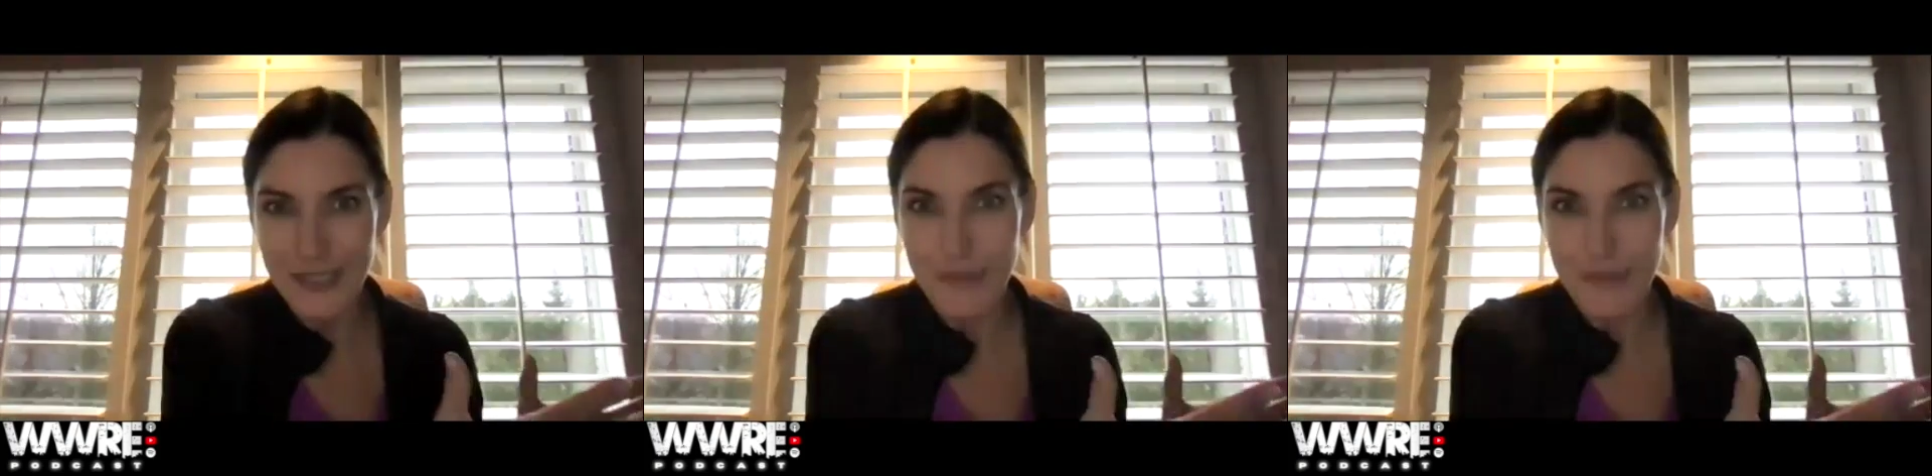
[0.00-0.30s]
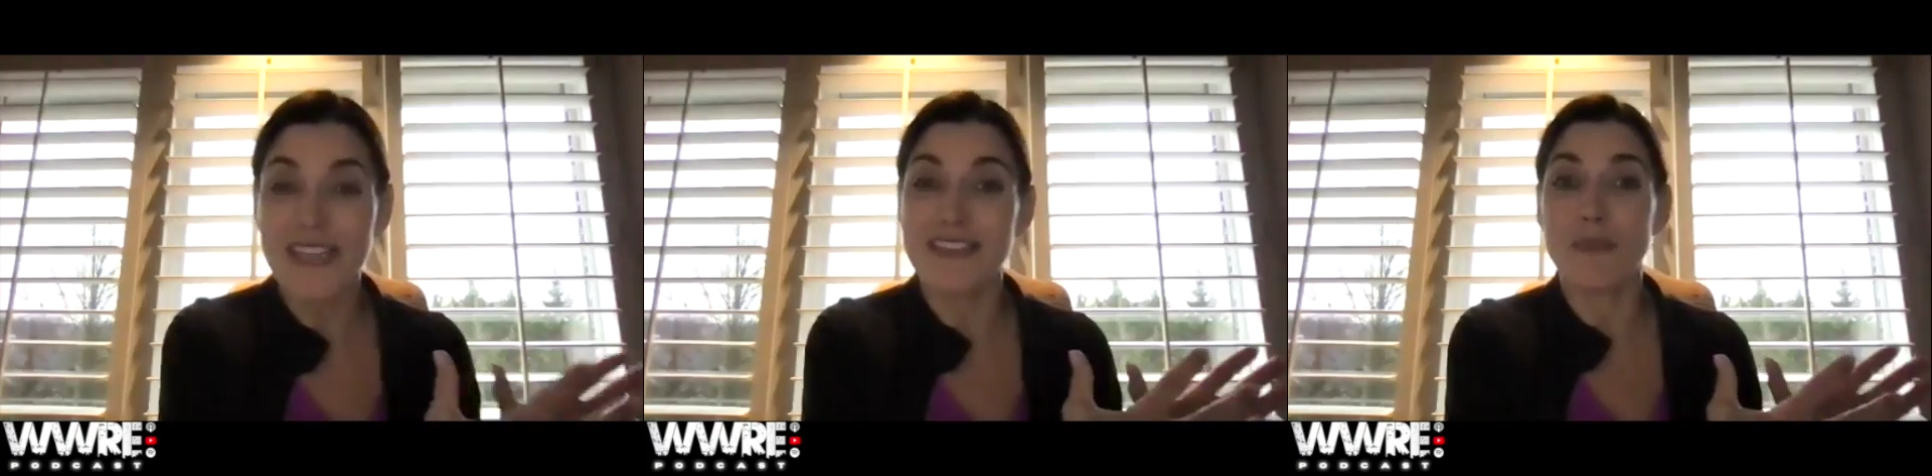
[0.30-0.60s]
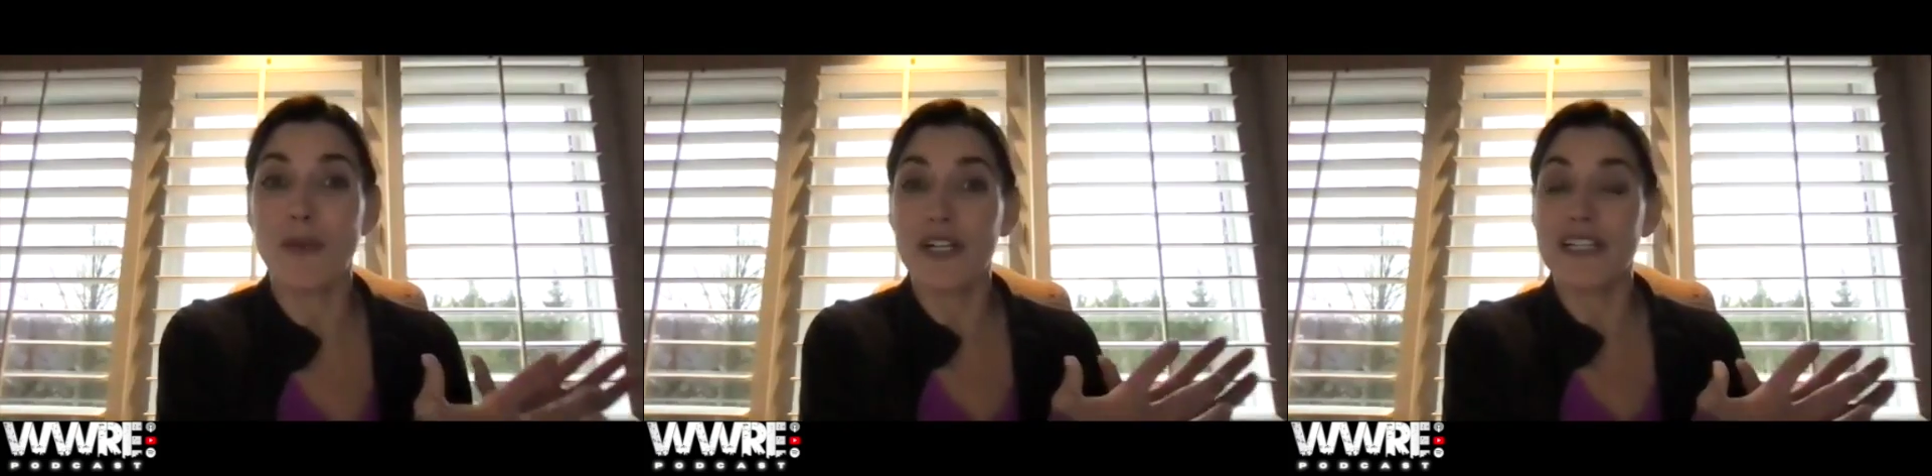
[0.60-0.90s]
because the
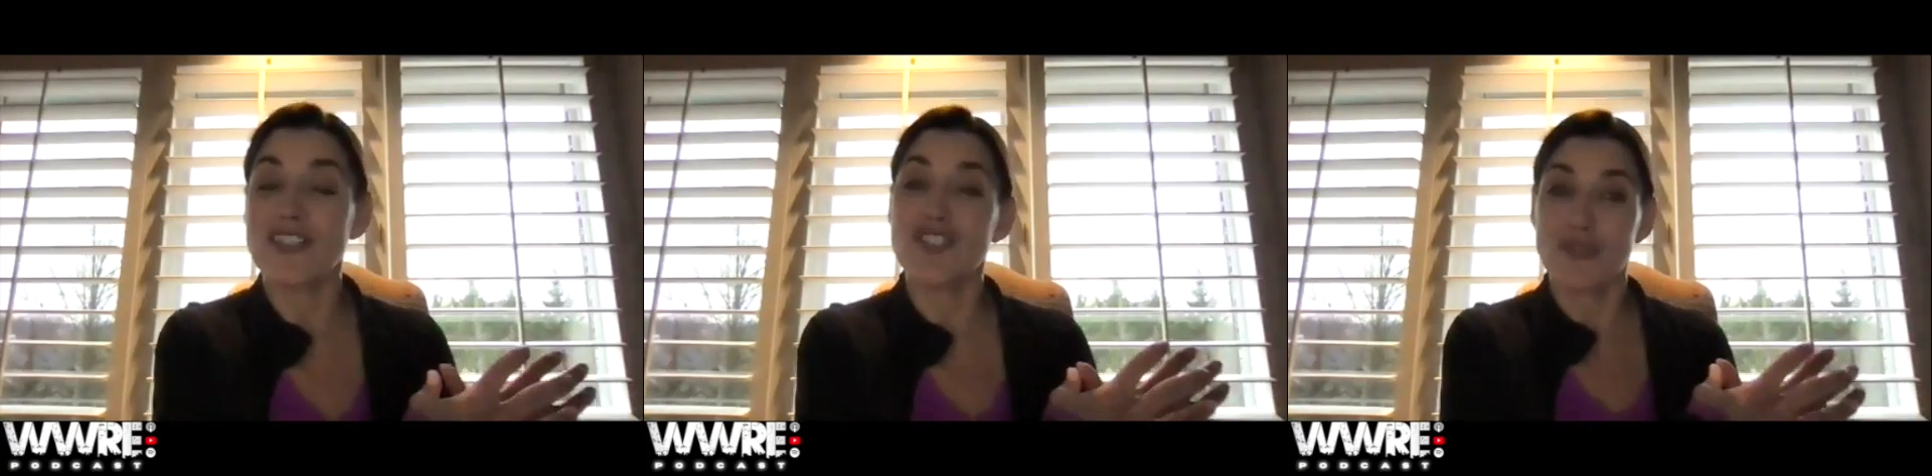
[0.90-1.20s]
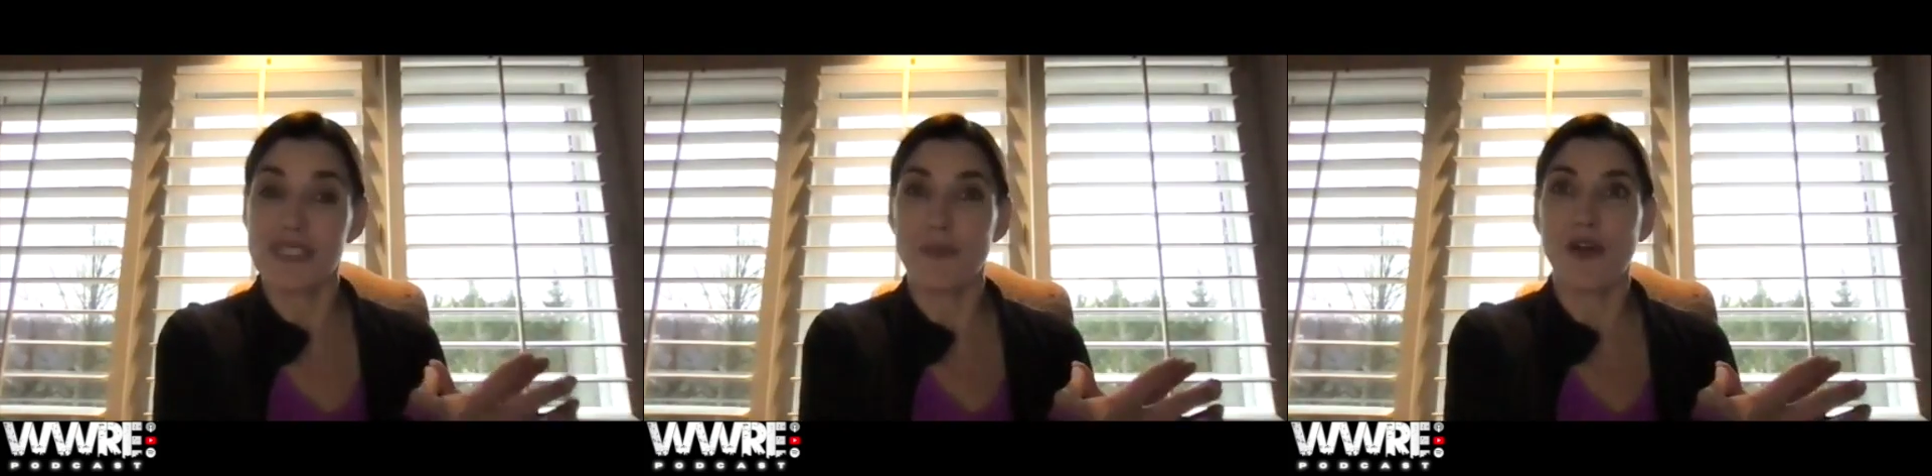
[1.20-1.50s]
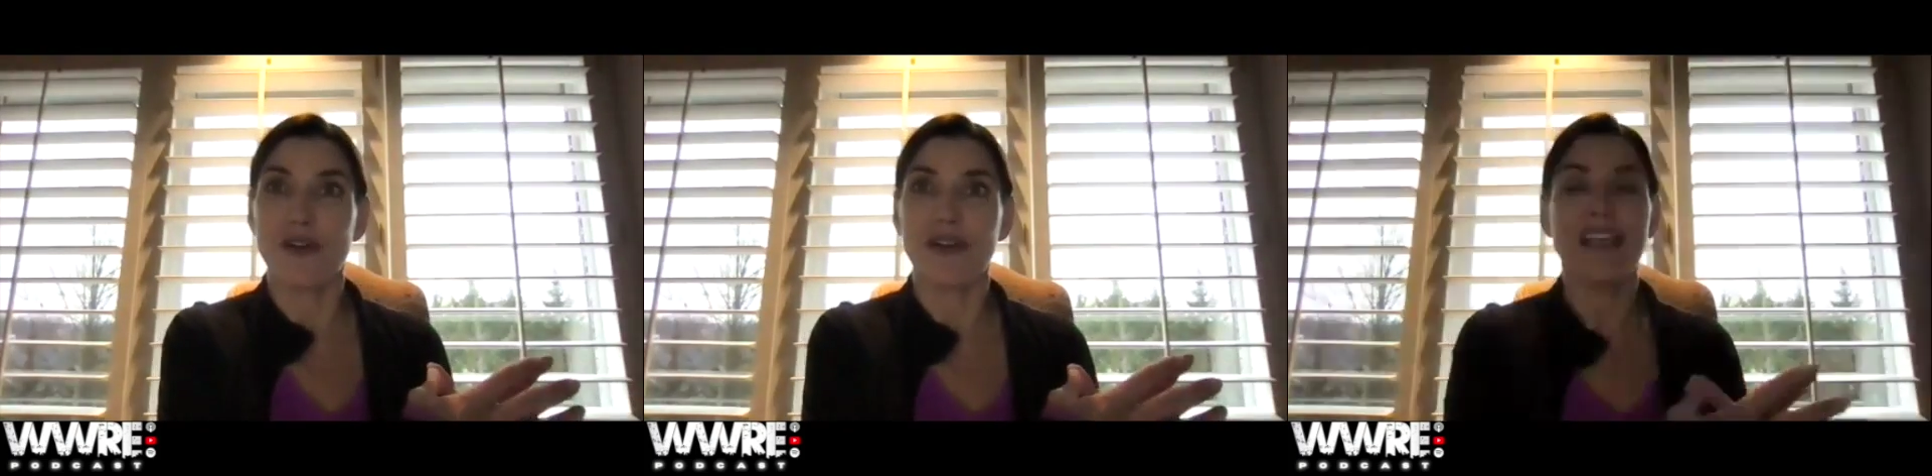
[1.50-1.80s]
market's too
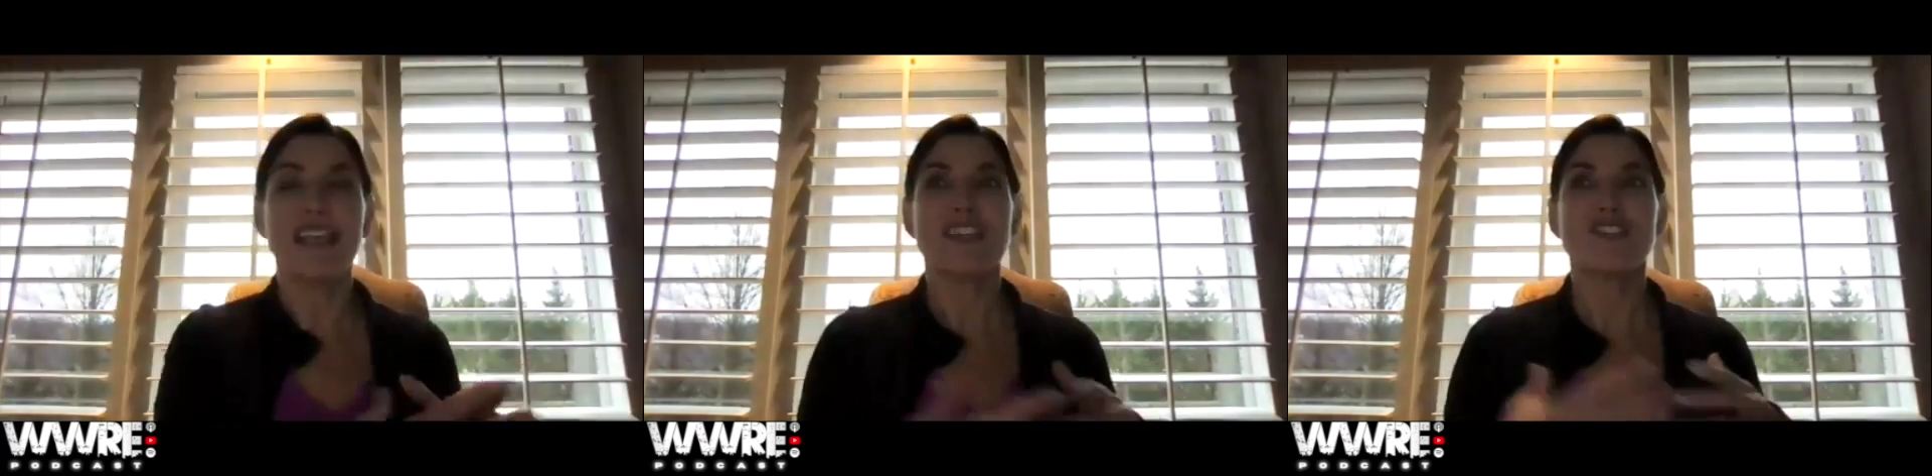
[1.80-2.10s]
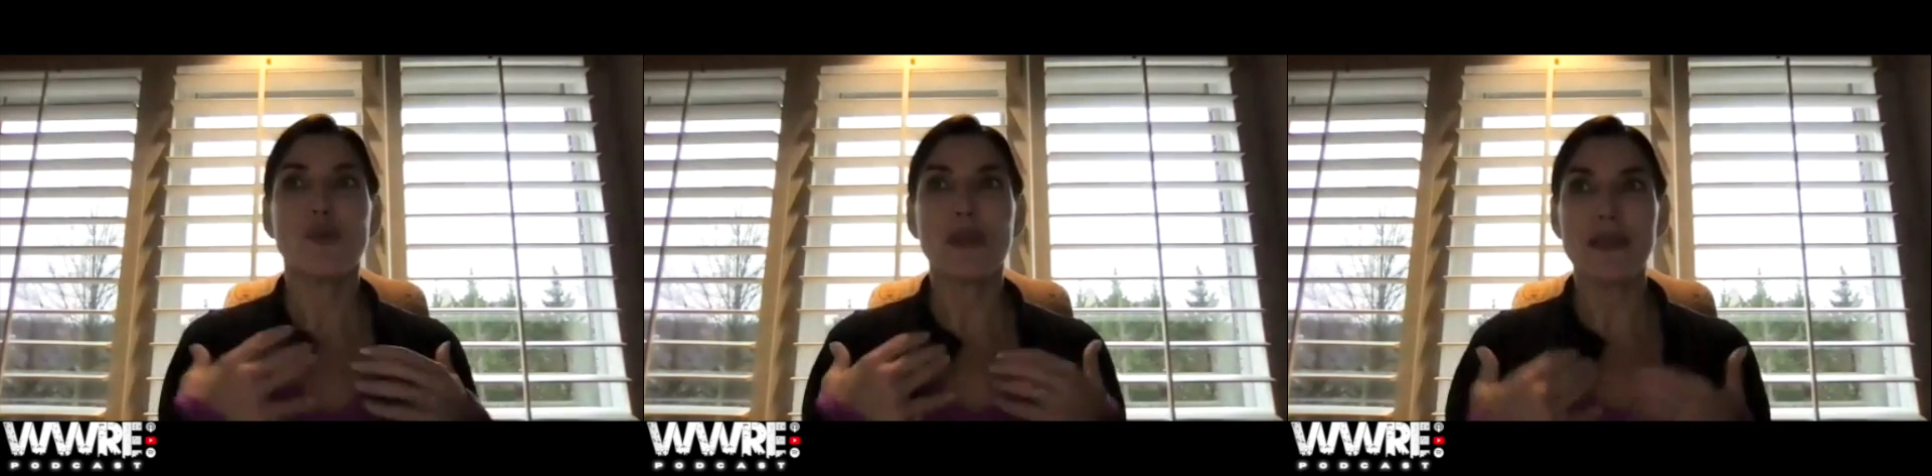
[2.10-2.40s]
small. So